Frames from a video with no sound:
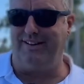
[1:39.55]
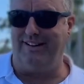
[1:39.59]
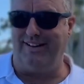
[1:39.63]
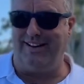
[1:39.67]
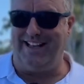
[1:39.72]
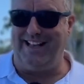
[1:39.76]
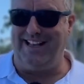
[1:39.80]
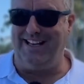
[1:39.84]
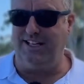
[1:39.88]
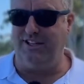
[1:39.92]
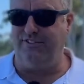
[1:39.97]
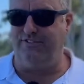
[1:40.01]

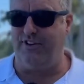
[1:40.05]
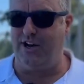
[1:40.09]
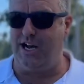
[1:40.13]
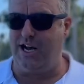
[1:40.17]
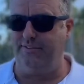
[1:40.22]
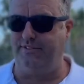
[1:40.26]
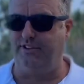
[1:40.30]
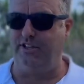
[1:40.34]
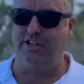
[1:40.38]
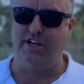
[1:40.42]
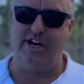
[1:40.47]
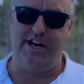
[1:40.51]
85
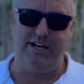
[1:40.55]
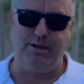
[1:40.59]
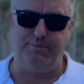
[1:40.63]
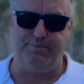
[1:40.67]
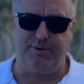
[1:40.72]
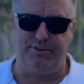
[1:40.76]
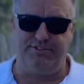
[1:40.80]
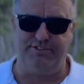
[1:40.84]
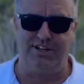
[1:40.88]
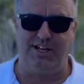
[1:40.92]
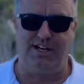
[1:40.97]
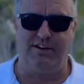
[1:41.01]
to
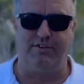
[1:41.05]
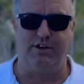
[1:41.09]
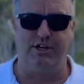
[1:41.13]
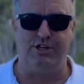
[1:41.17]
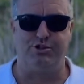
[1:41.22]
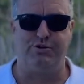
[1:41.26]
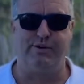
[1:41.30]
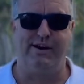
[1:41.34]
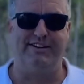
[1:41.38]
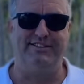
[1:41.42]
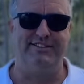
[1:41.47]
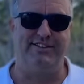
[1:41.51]
90% of our
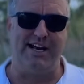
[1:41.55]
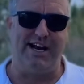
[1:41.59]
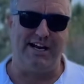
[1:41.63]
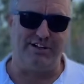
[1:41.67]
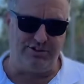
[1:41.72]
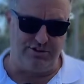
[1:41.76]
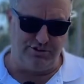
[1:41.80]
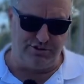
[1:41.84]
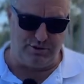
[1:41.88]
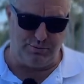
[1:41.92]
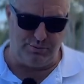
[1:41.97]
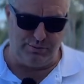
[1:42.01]

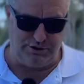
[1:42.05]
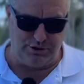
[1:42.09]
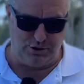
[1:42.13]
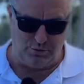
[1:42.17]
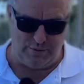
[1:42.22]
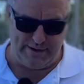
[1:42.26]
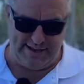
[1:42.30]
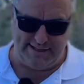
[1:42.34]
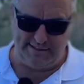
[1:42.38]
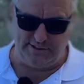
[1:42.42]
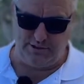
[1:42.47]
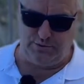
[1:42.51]
transactions that we do
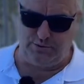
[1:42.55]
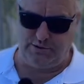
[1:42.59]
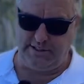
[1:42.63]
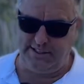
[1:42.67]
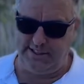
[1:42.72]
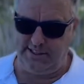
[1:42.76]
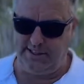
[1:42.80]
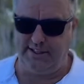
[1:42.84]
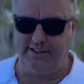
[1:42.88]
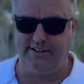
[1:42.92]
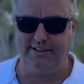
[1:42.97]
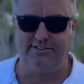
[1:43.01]

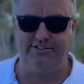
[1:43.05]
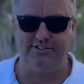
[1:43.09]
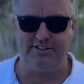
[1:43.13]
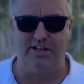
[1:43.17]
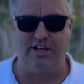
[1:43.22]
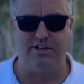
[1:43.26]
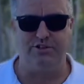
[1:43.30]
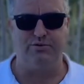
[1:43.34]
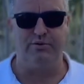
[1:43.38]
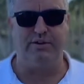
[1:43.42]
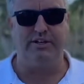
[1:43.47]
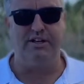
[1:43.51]
annually in this
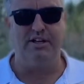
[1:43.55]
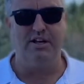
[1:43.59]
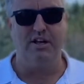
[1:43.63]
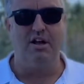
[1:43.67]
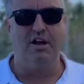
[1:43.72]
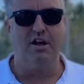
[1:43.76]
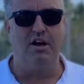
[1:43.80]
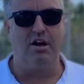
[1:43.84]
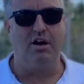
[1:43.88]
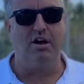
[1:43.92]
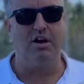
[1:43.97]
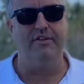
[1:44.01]
country
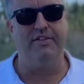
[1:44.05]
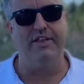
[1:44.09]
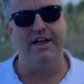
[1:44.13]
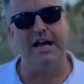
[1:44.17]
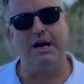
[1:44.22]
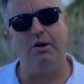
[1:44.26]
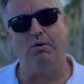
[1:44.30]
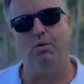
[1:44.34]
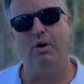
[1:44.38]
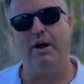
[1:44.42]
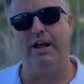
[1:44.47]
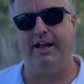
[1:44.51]
are
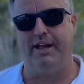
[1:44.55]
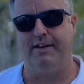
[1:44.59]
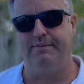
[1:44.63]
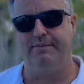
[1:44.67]
that way.